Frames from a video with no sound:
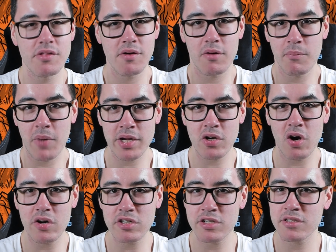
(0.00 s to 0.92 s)
My
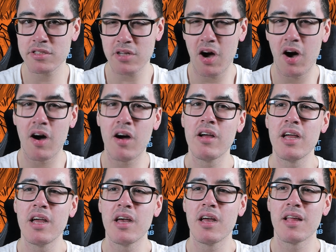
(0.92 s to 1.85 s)
cons are
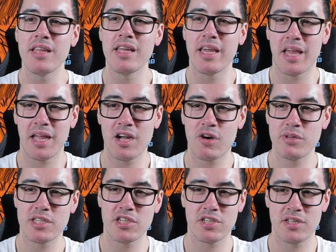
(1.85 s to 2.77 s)
the
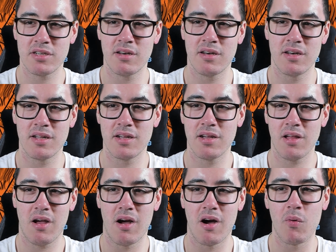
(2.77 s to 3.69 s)
Inquisition
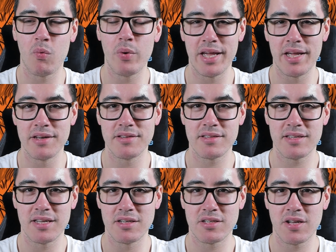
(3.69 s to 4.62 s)
are weird
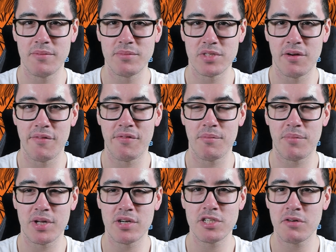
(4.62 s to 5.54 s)
in terms of,
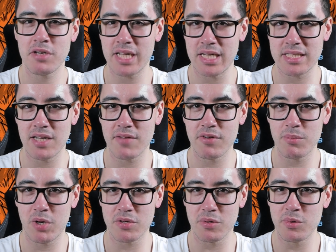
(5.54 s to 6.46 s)
because you only get 7
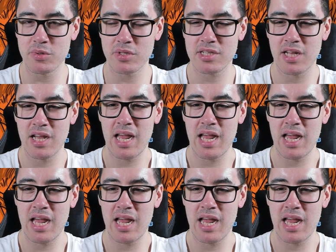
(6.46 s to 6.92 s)
models,